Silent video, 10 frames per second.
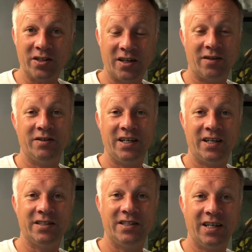How
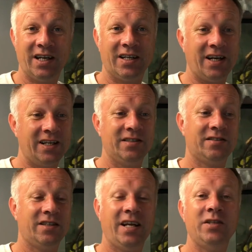ridiculous is that? And that is the
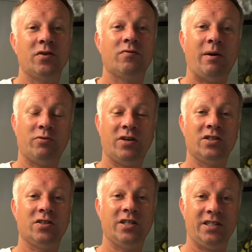nature of
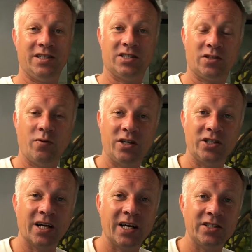RaptorXotics, it's school
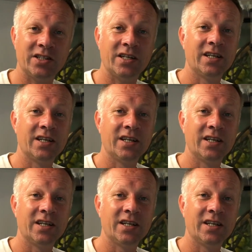education.